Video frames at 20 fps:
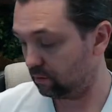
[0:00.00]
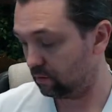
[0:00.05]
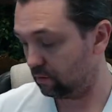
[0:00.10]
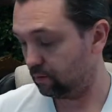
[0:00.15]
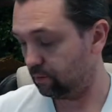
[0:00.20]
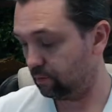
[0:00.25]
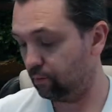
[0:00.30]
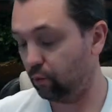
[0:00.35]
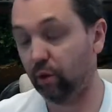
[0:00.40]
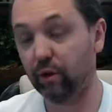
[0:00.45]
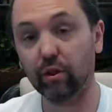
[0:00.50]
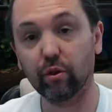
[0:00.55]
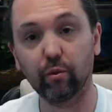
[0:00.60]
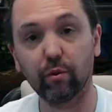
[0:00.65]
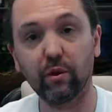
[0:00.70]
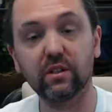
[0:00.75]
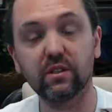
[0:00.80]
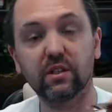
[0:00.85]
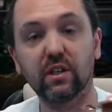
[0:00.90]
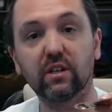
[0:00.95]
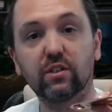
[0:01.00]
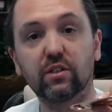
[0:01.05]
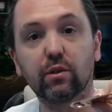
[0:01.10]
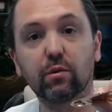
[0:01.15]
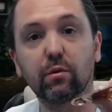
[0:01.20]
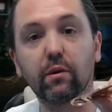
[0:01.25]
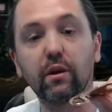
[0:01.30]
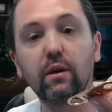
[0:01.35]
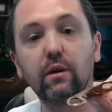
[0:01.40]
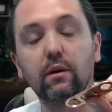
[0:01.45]

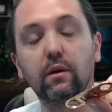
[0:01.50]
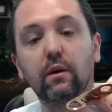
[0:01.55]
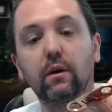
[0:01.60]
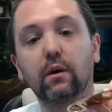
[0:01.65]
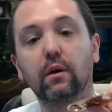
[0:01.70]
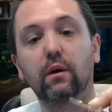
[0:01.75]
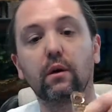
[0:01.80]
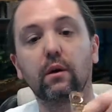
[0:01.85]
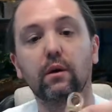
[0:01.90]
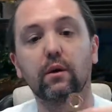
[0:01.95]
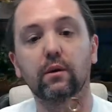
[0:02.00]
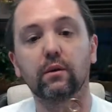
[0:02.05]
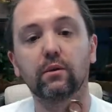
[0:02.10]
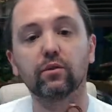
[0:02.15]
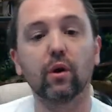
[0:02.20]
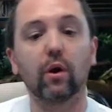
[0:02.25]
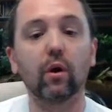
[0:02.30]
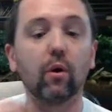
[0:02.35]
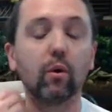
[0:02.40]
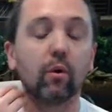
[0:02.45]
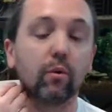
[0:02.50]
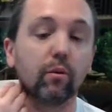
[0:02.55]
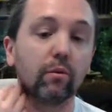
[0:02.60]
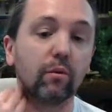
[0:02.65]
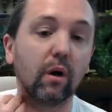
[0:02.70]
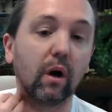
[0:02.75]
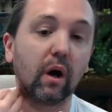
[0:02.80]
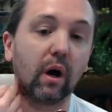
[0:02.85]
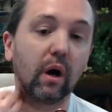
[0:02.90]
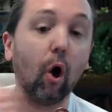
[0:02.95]
0.363, so
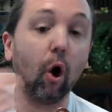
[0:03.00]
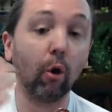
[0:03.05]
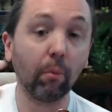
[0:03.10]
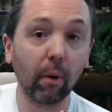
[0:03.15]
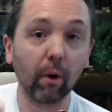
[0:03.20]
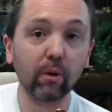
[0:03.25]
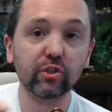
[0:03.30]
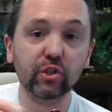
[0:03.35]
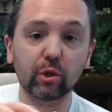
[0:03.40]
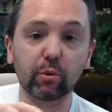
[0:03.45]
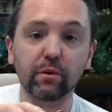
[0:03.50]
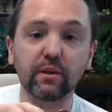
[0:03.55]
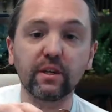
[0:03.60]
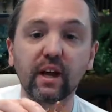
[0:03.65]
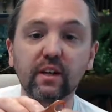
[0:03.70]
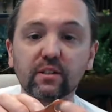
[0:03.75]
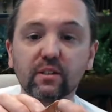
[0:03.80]
uh, almost 3 eighths of